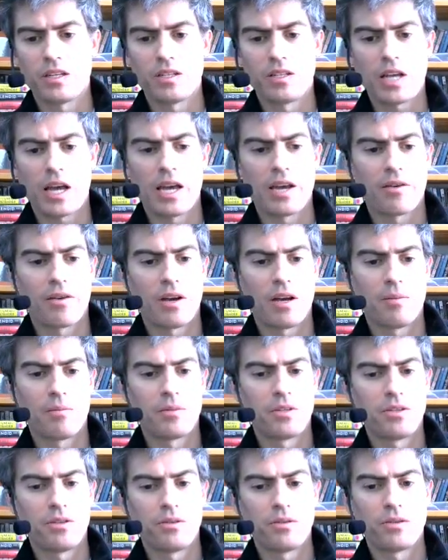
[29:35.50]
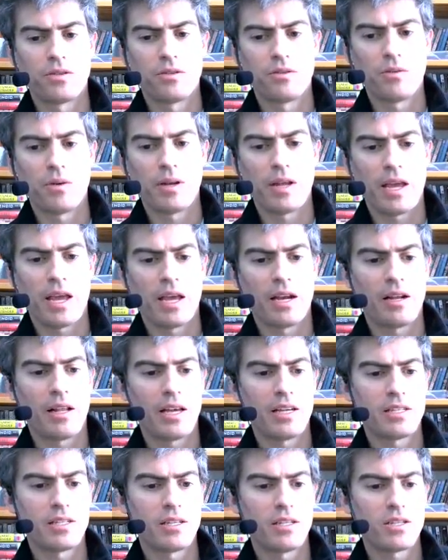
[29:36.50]
diagram to
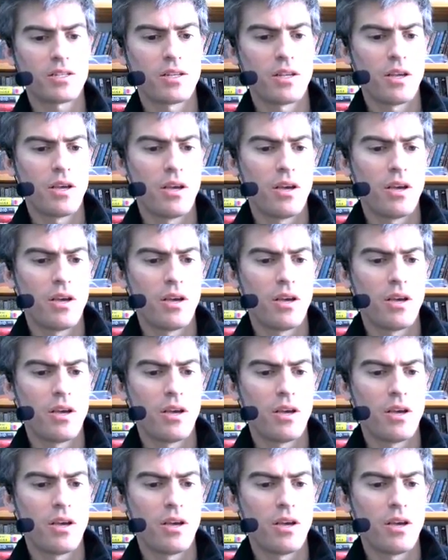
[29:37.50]
analyze this.